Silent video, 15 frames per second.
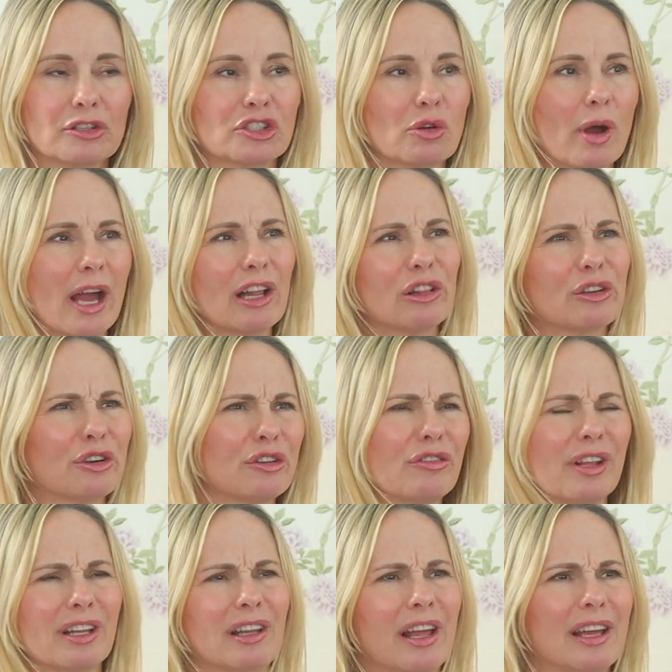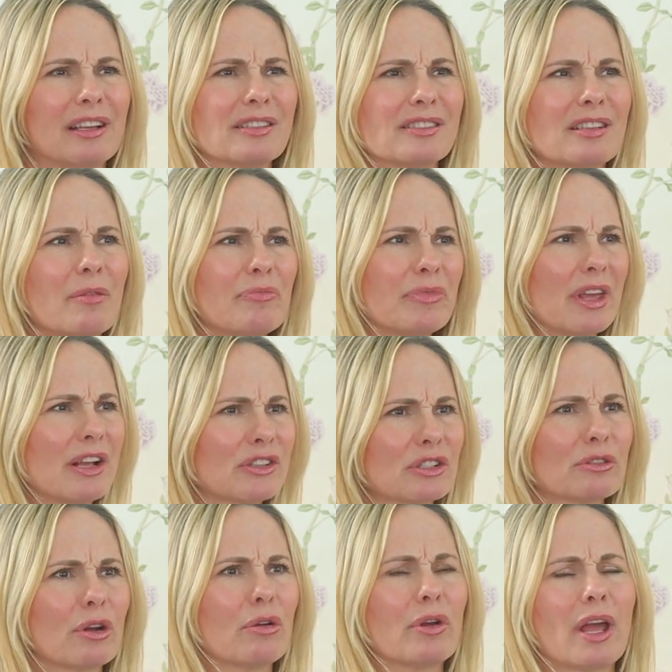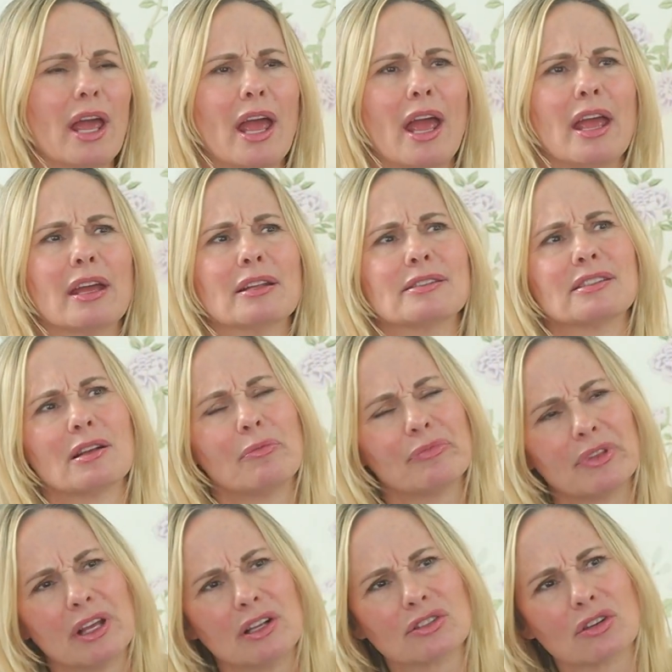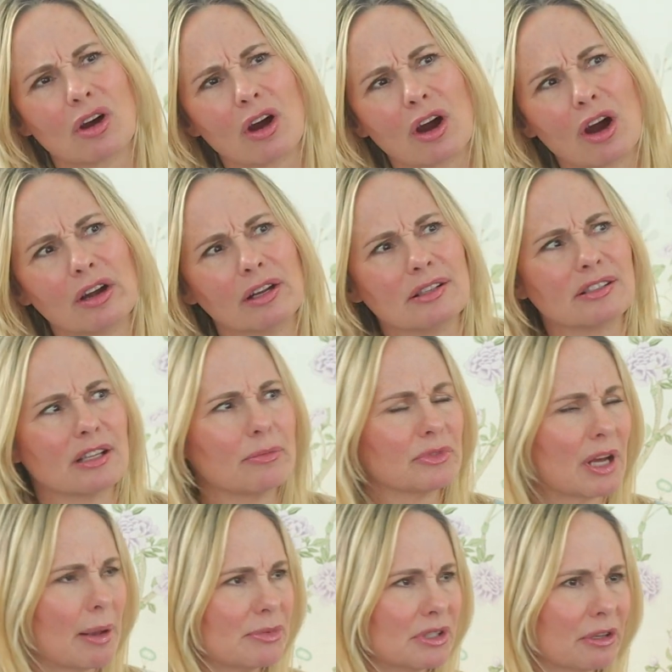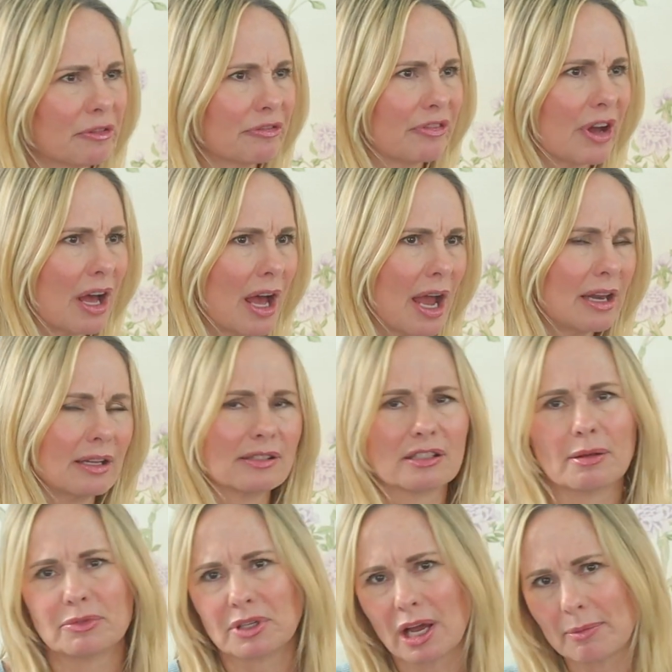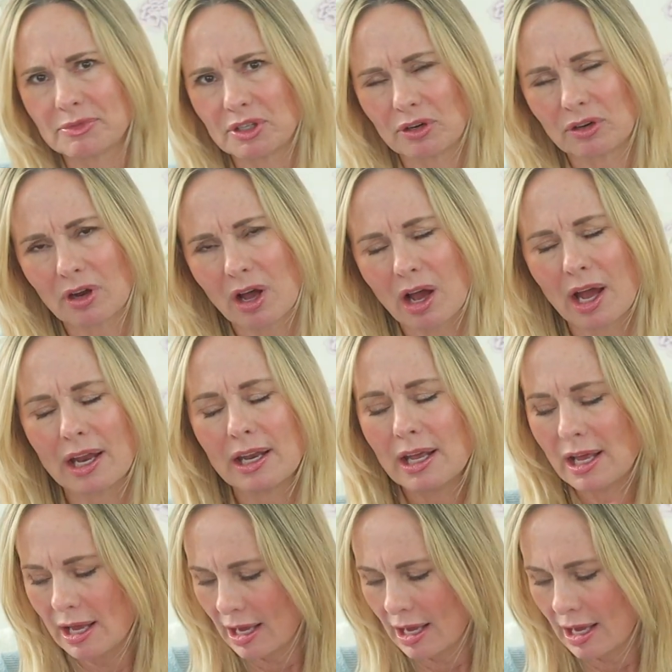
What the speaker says: So I learned that some things are okay and some things aren't, and sometimes they're fine and sometimes they're not.